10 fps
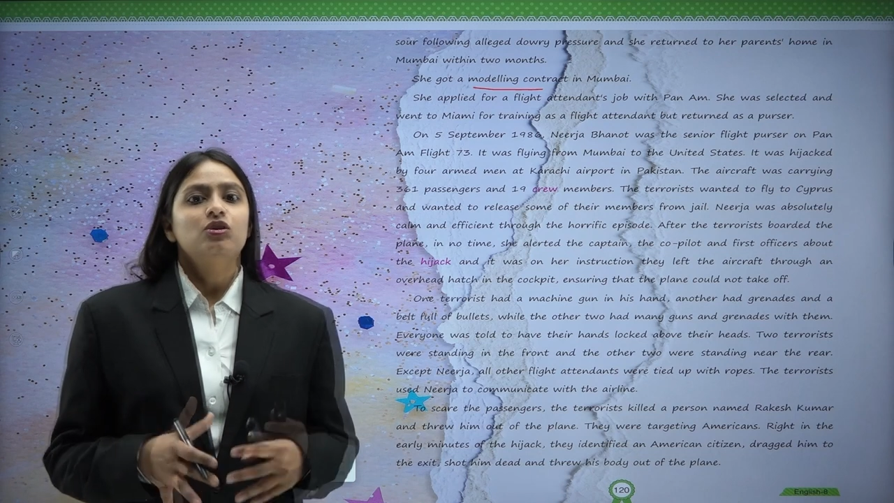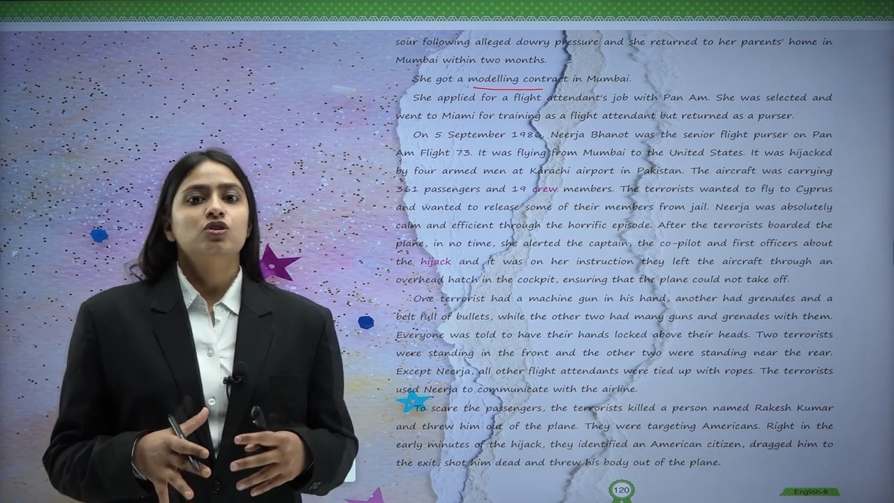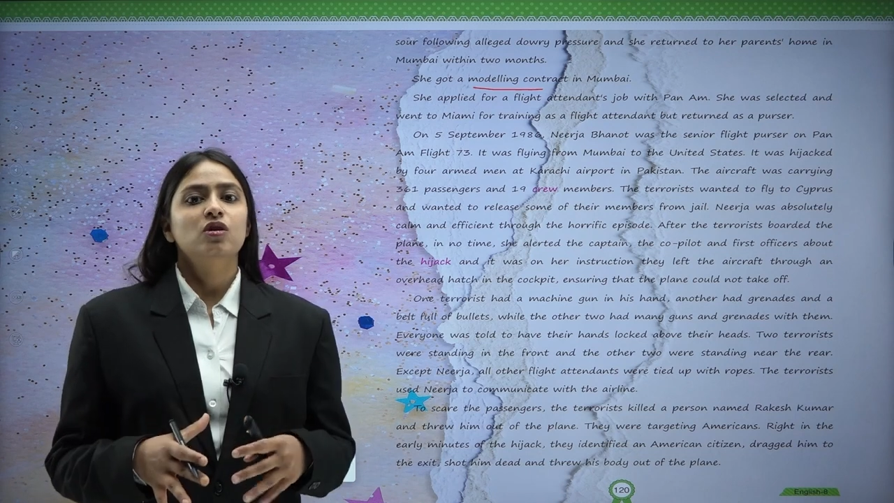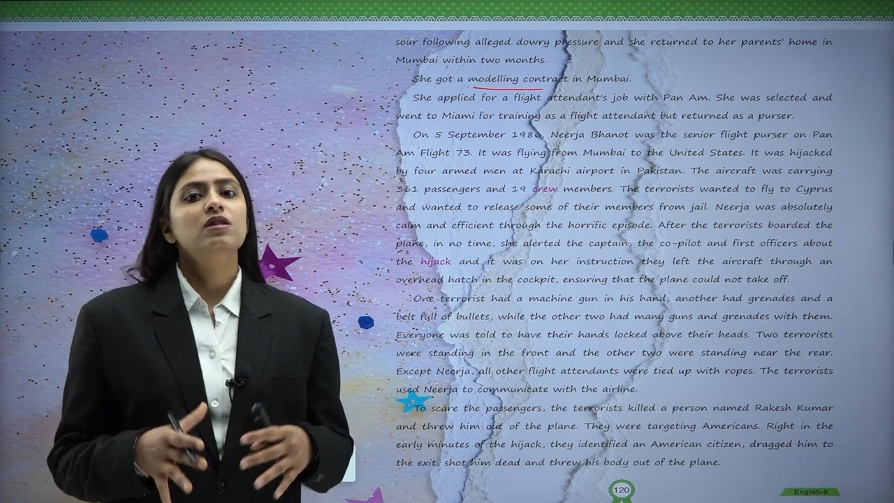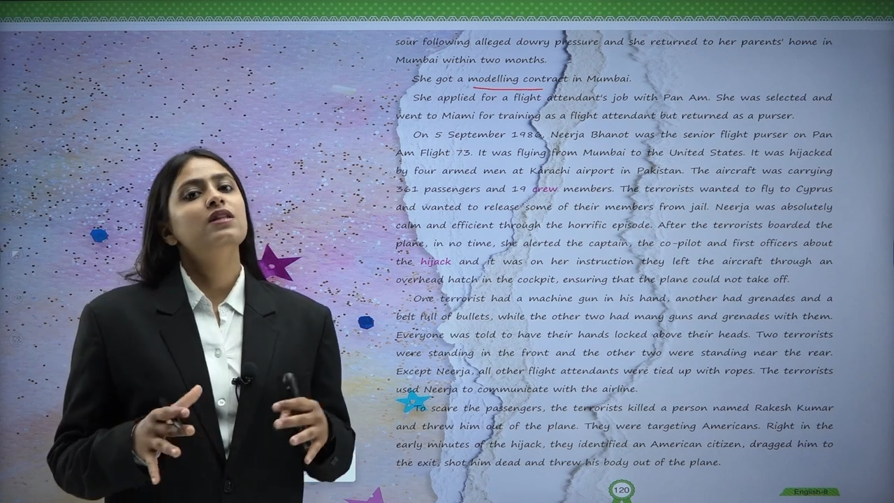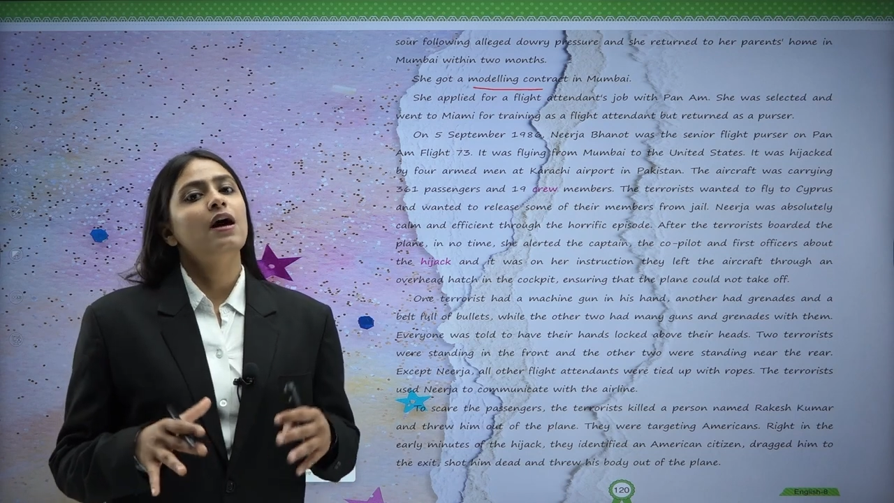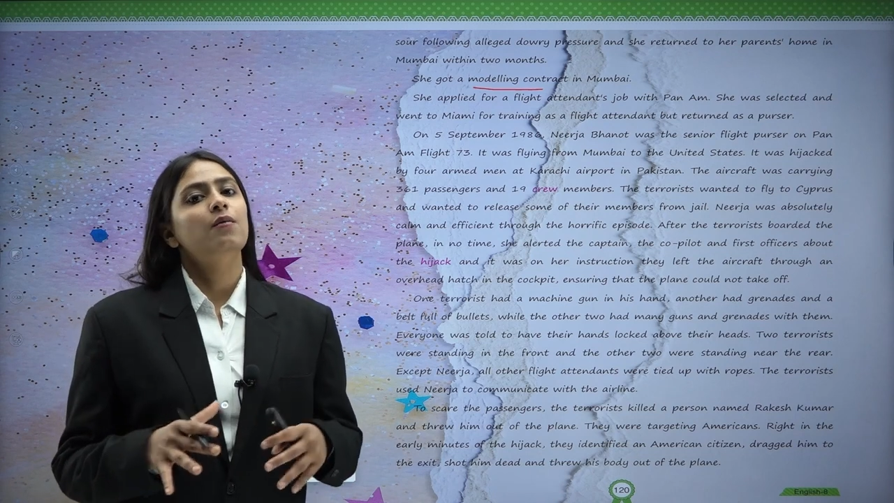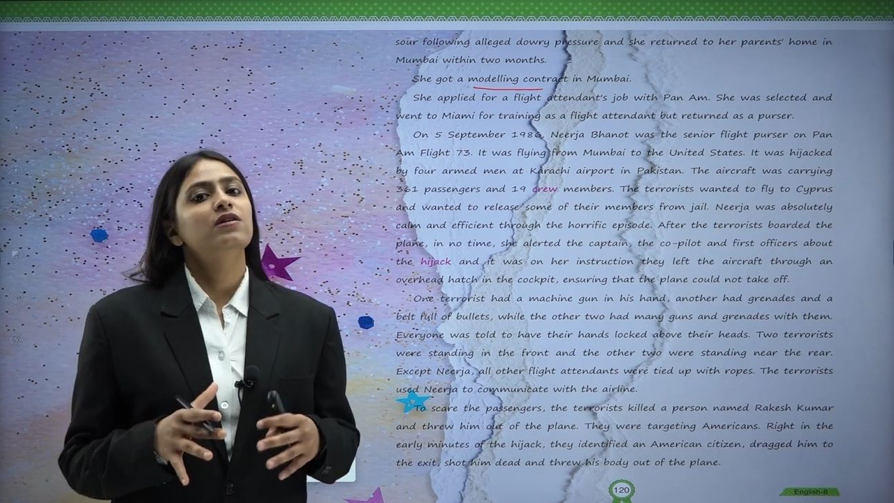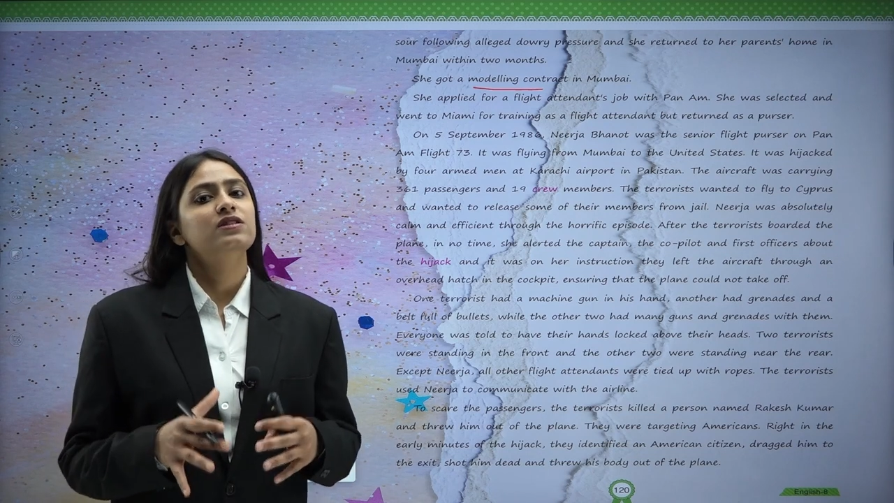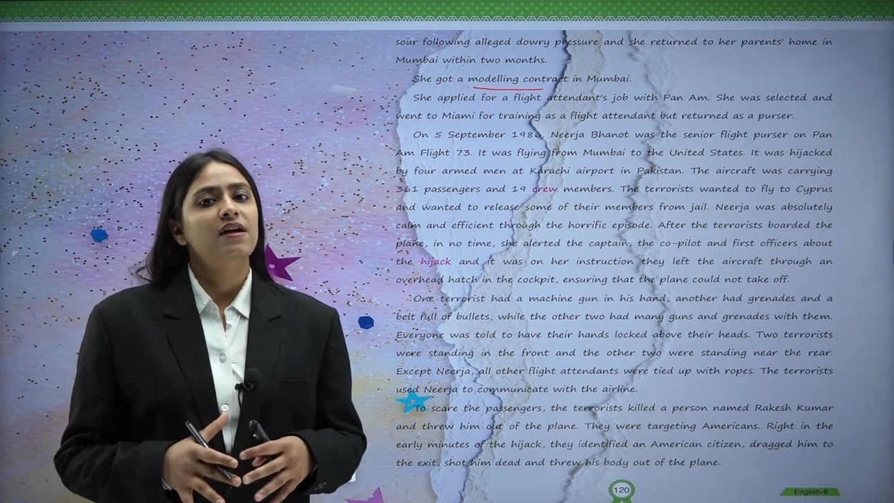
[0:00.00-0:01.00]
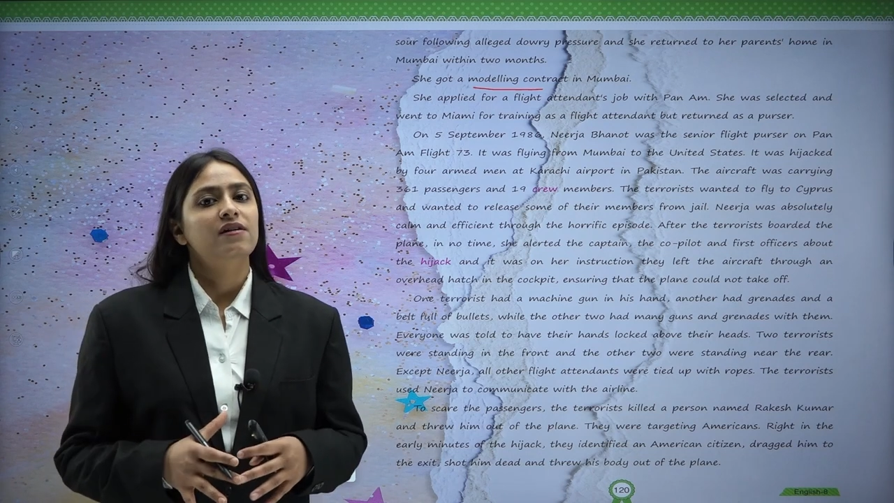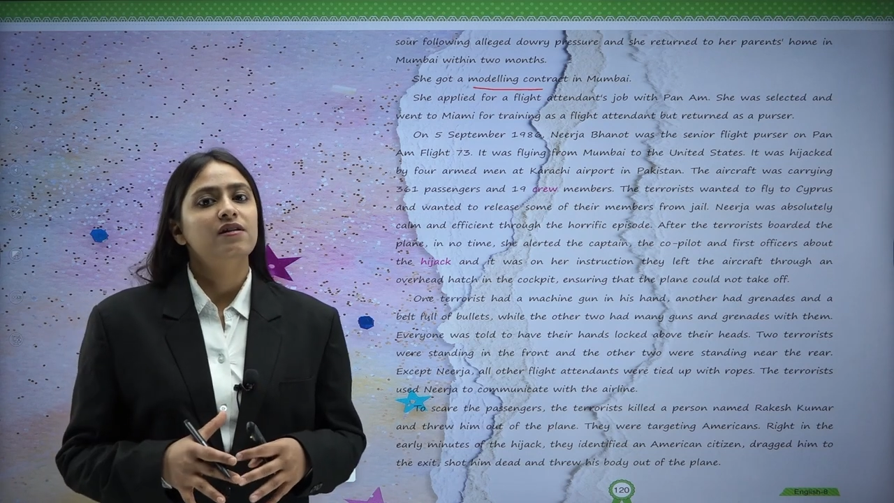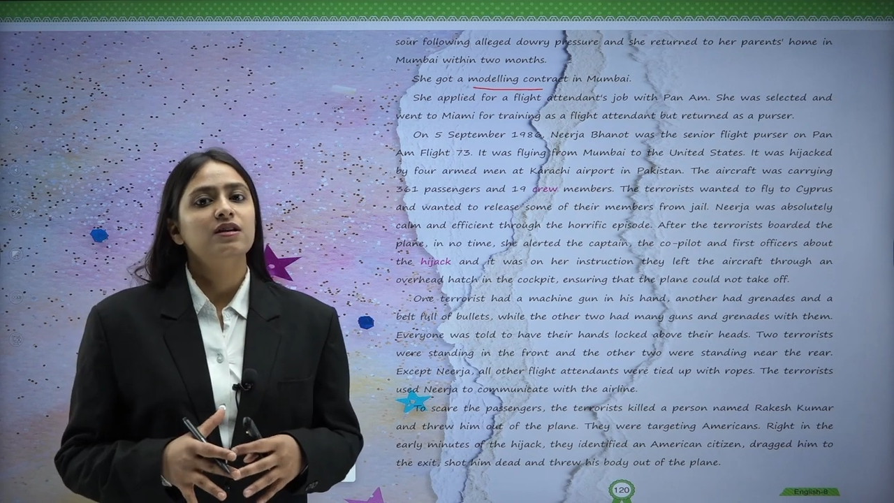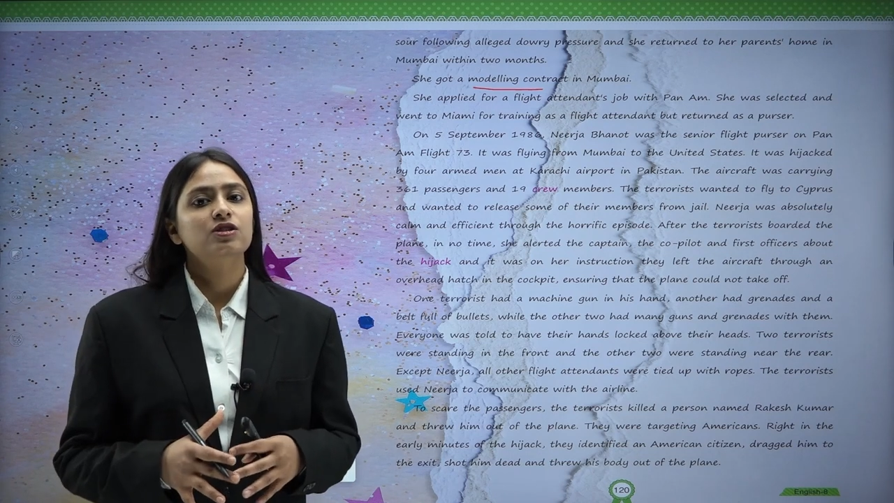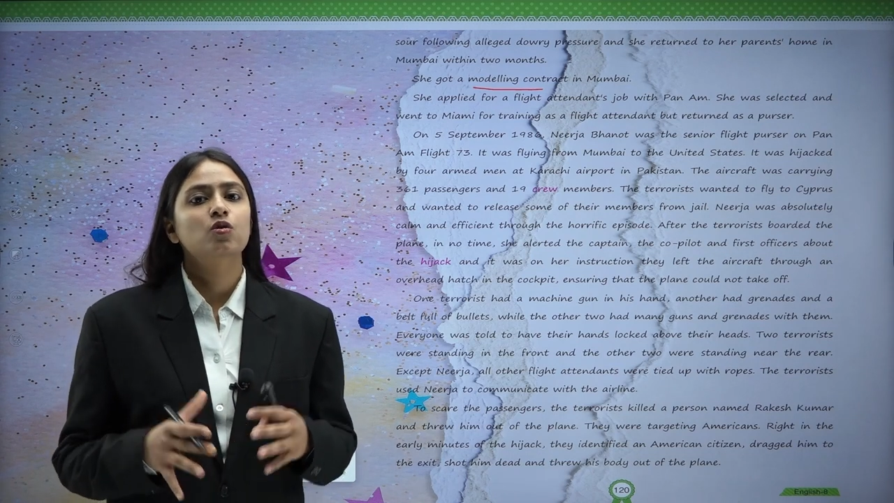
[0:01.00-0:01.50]
So there were
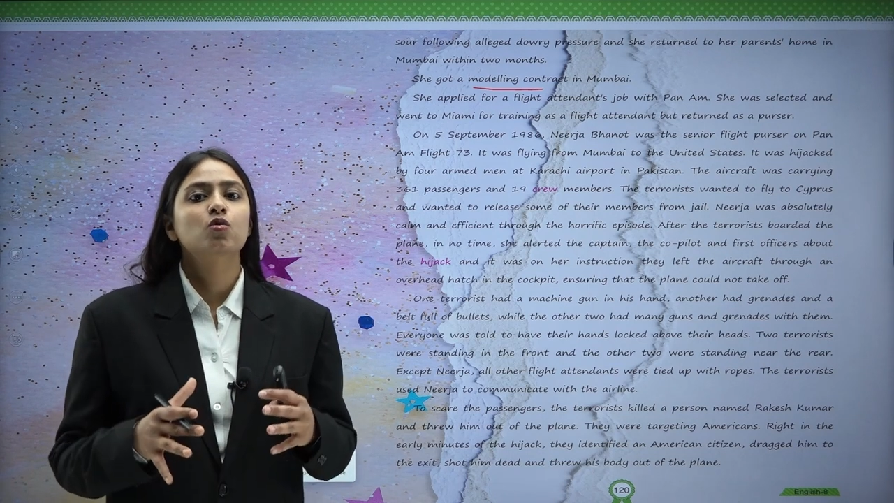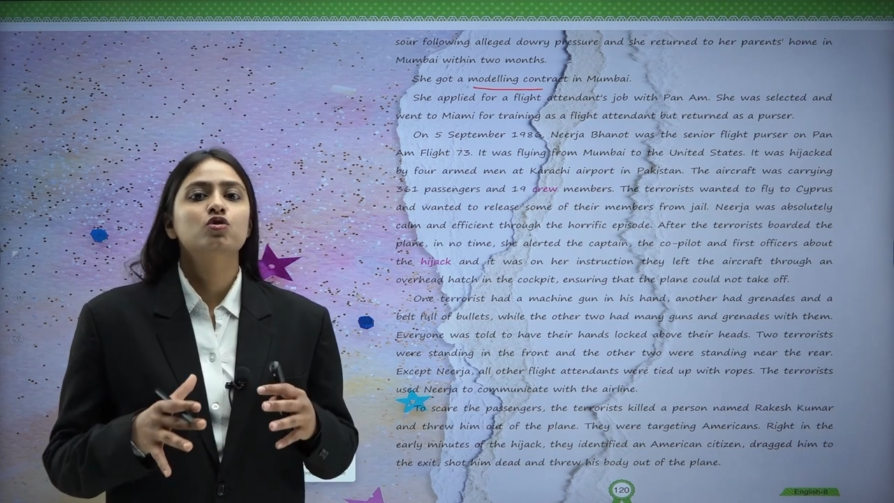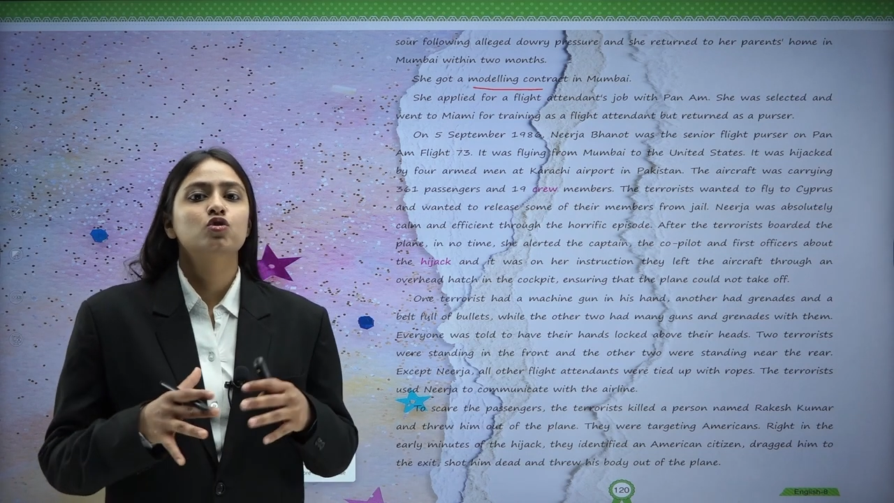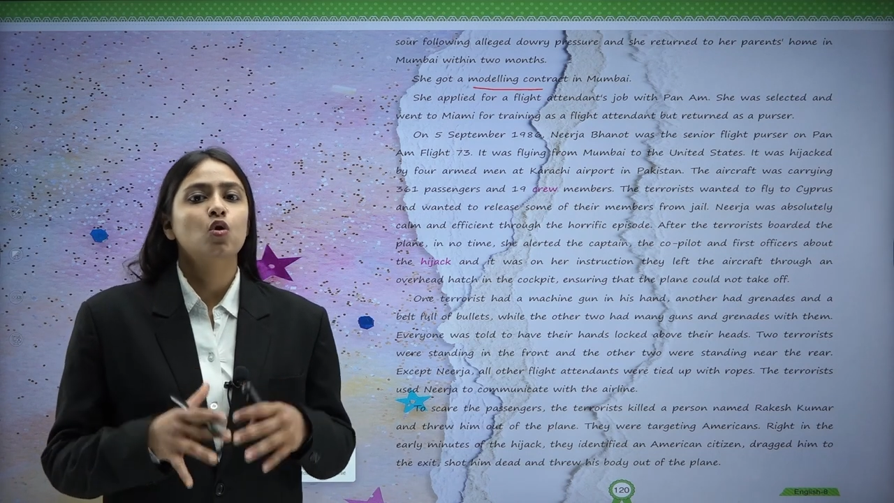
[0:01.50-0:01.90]
terrorists who